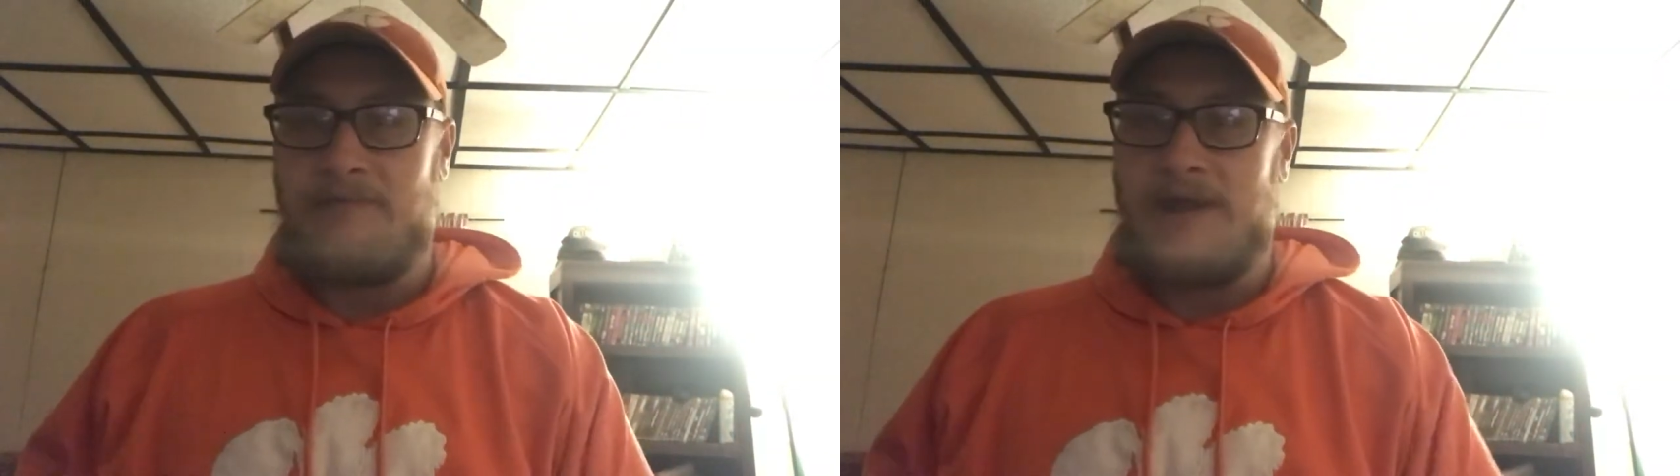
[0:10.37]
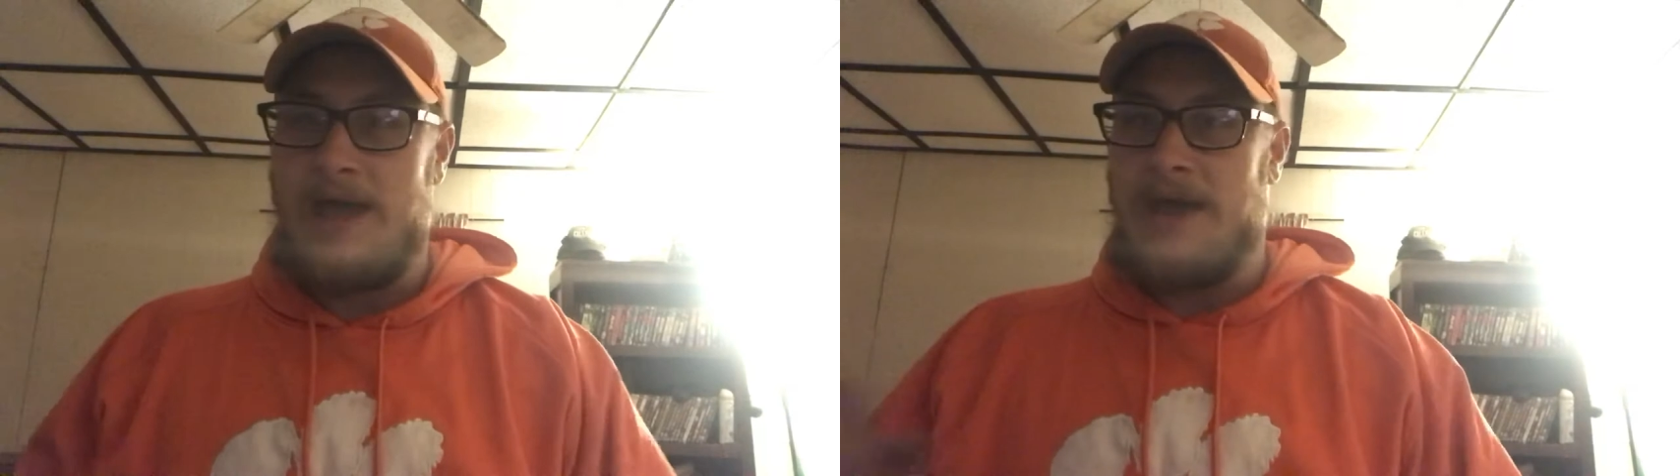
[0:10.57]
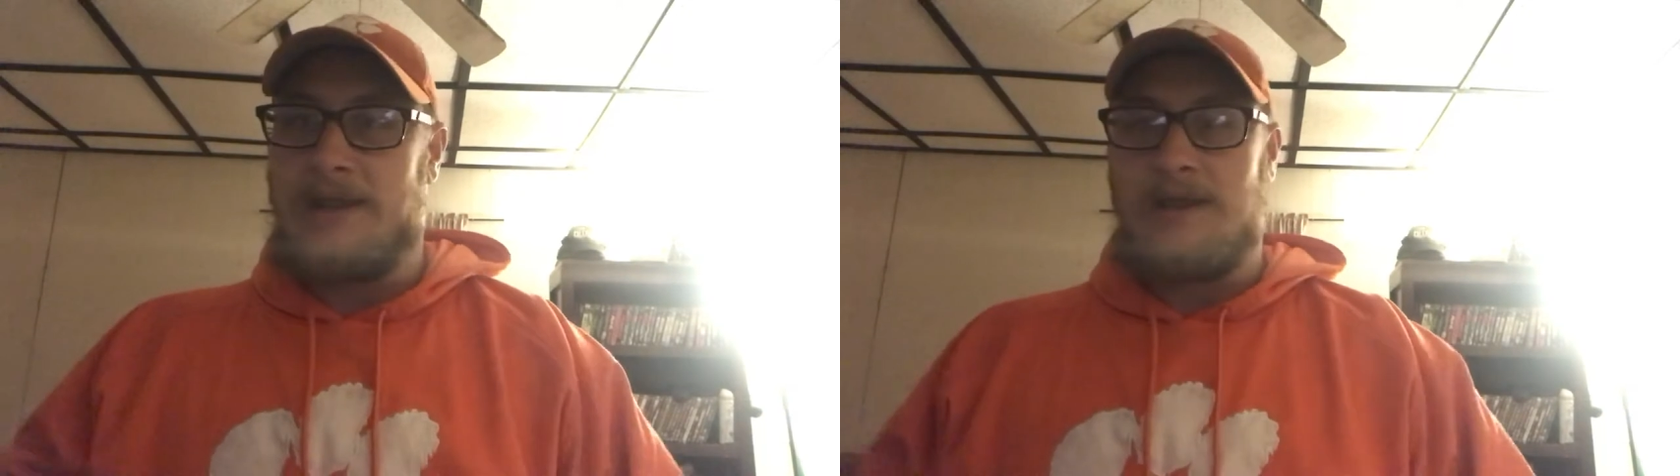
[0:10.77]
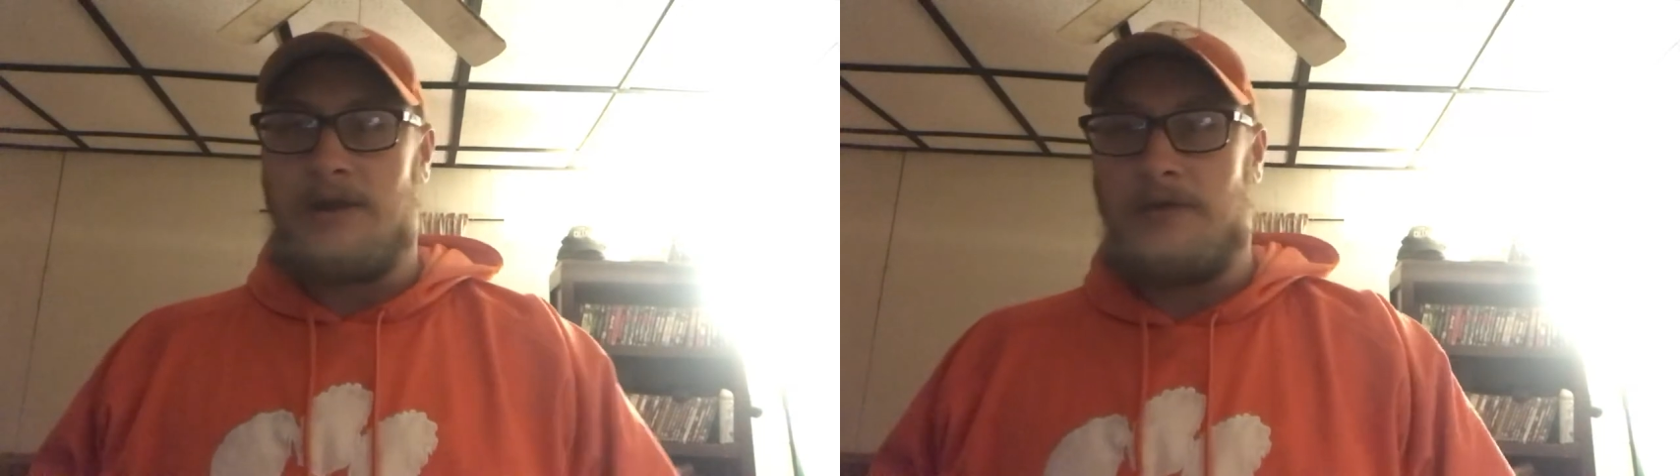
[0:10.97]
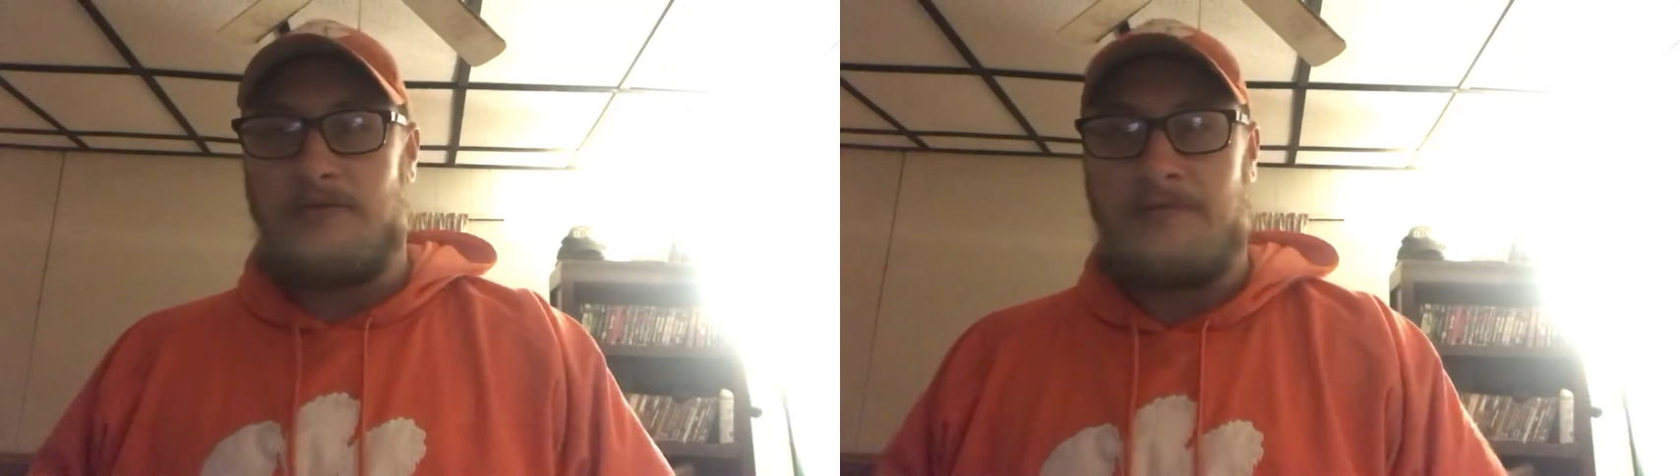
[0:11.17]
and I had to get a
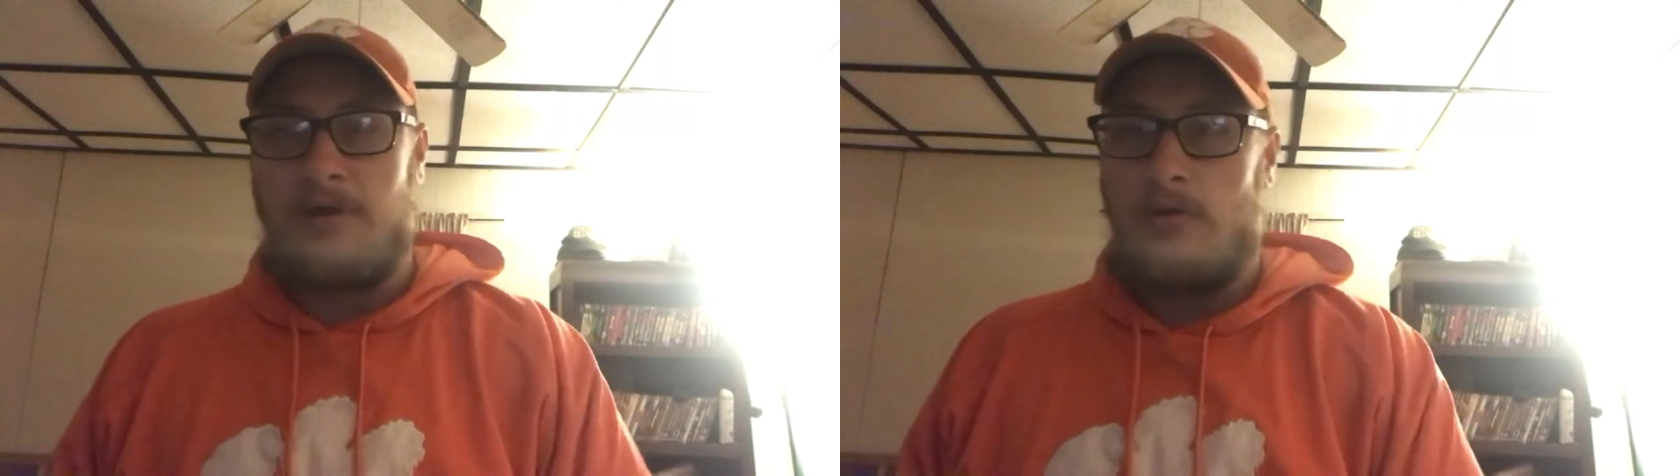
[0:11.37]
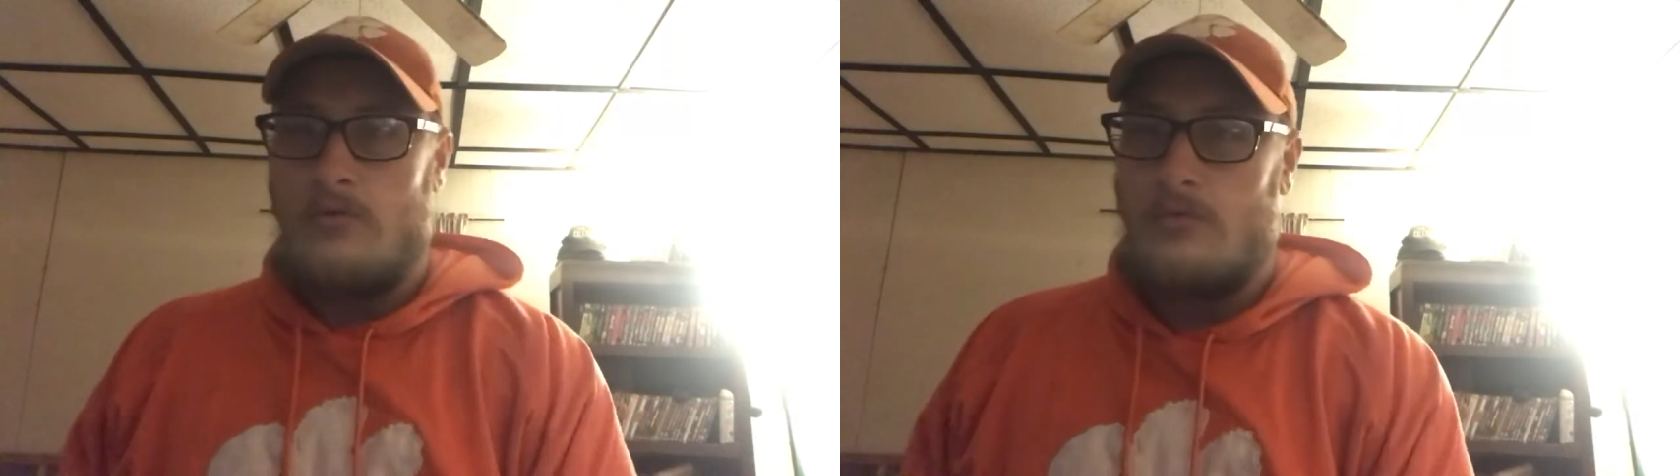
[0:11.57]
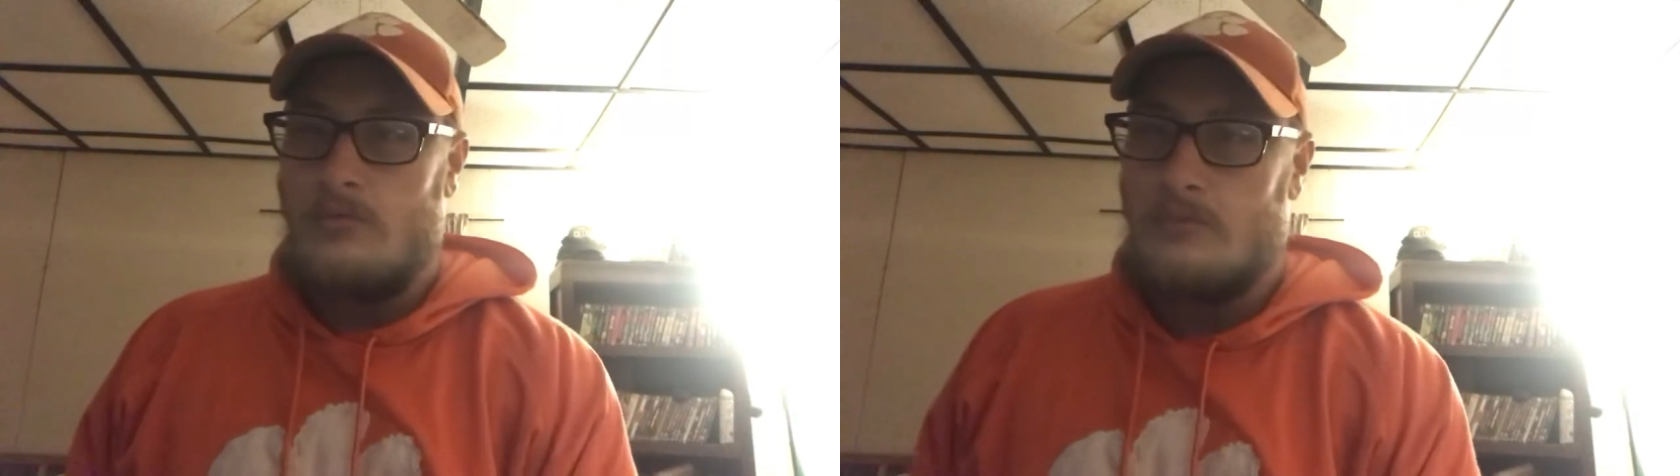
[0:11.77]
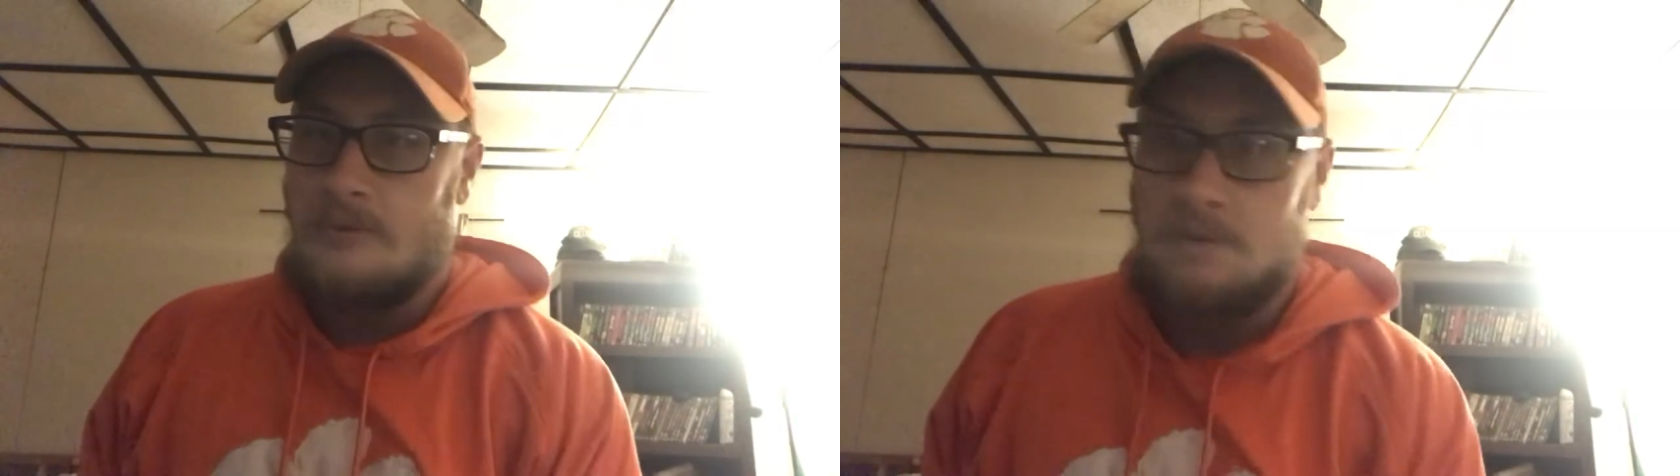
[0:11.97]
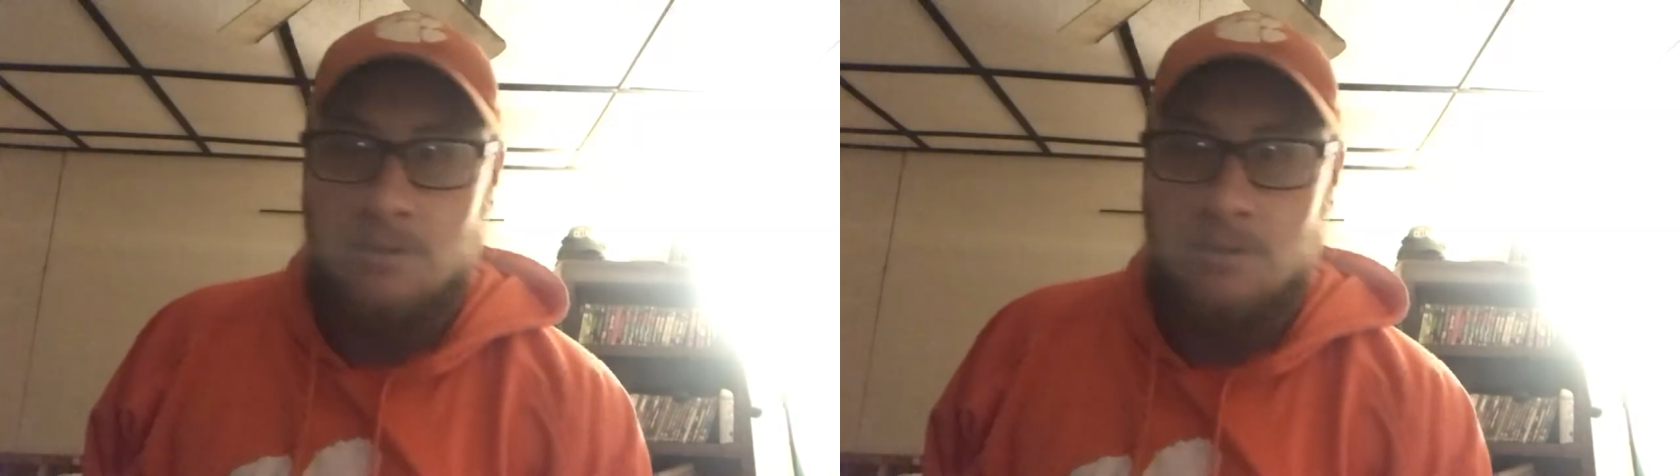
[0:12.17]
new phone,